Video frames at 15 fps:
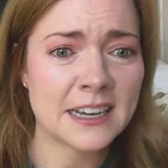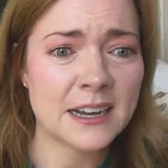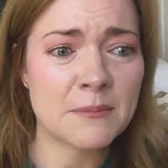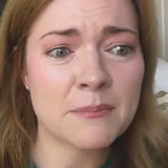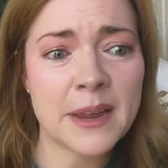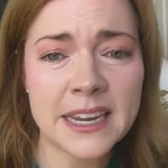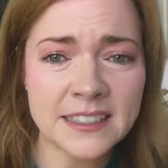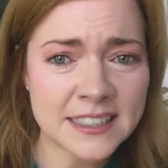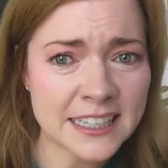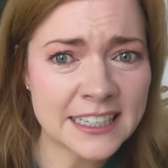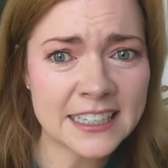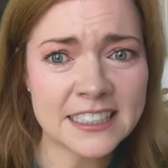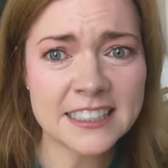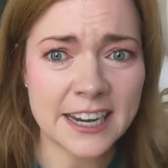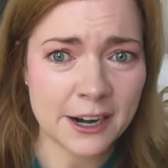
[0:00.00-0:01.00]

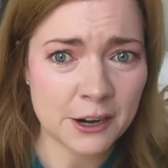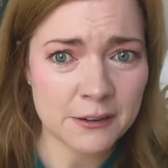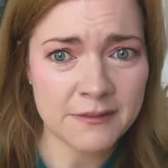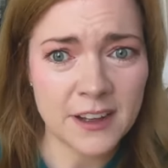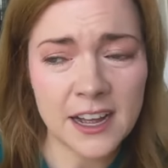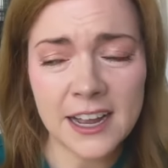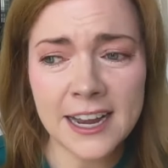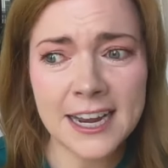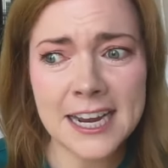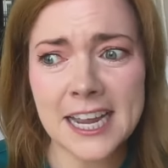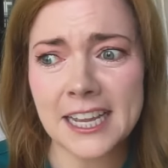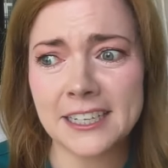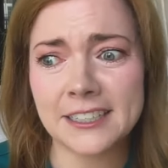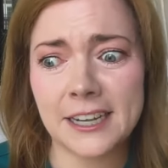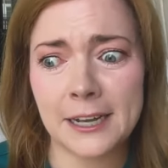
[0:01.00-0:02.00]
amazing and terrifying.
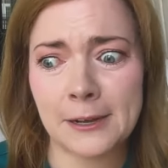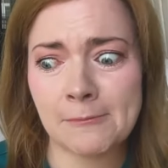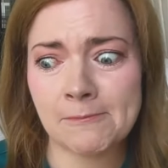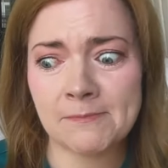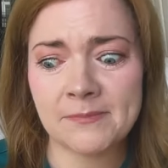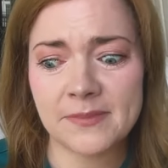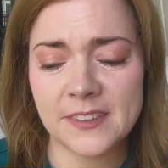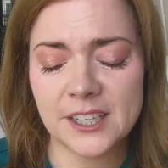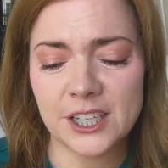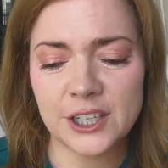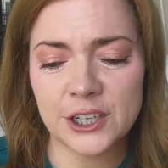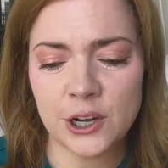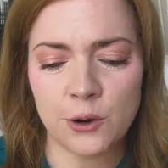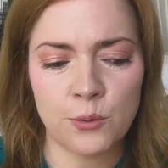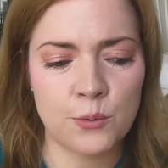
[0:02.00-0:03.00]
And, um,
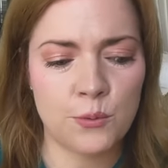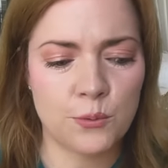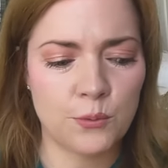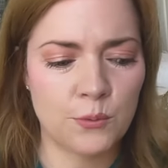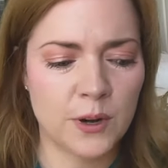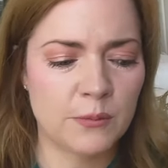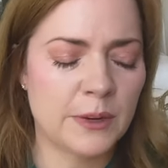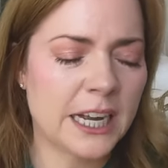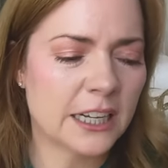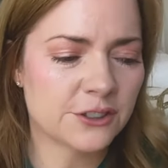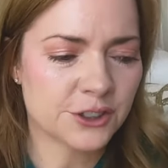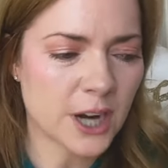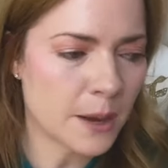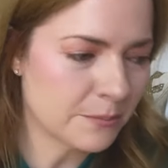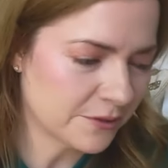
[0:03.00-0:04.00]
you know, when we
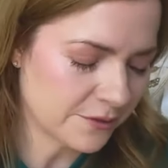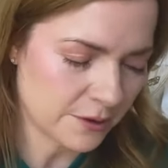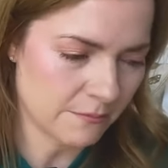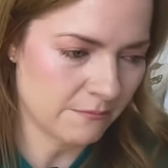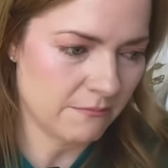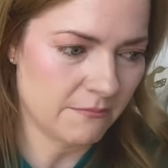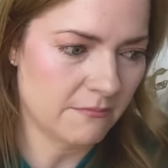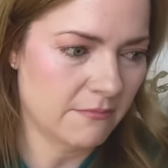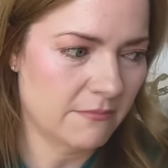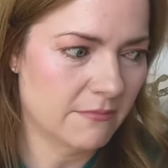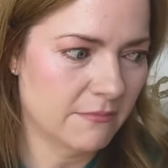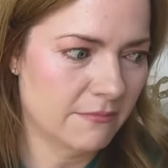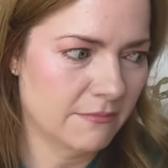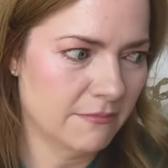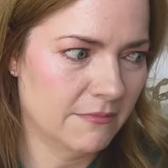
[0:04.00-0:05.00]
got dropped from
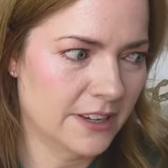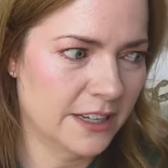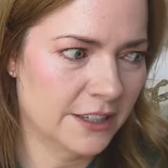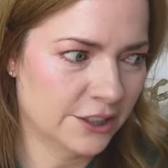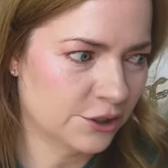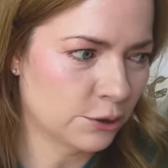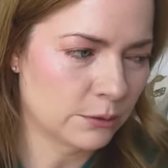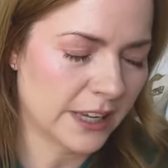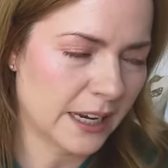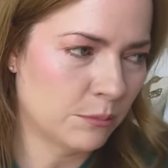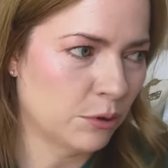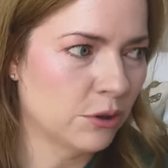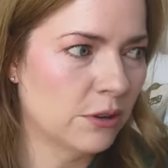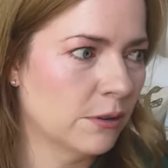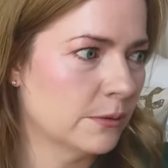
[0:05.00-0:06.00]
the initial
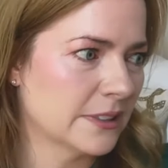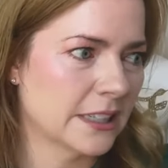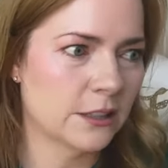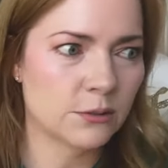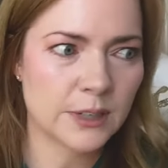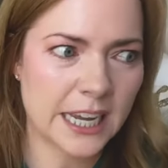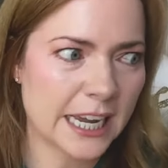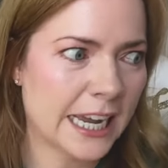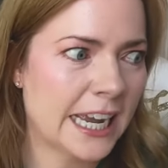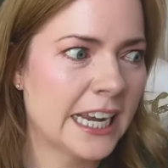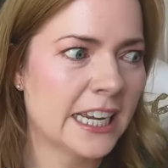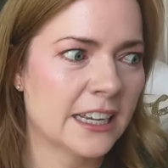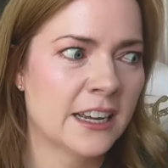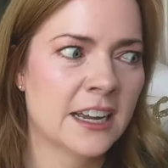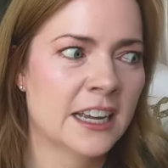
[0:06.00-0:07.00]
label, it was like,
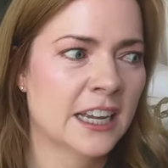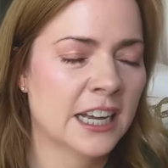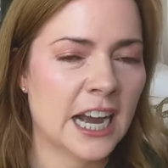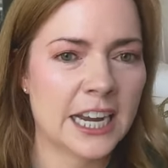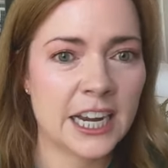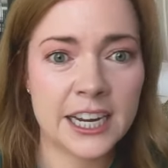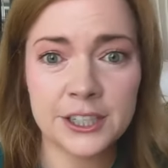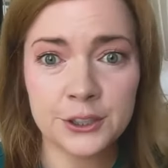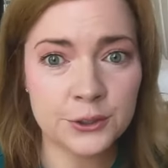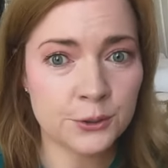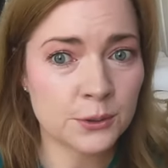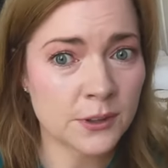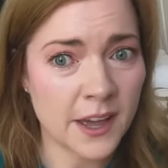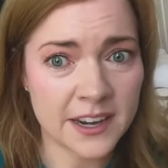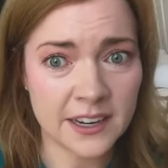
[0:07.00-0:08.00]
okay, I, I
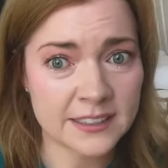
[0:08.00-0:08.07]
knew a lot.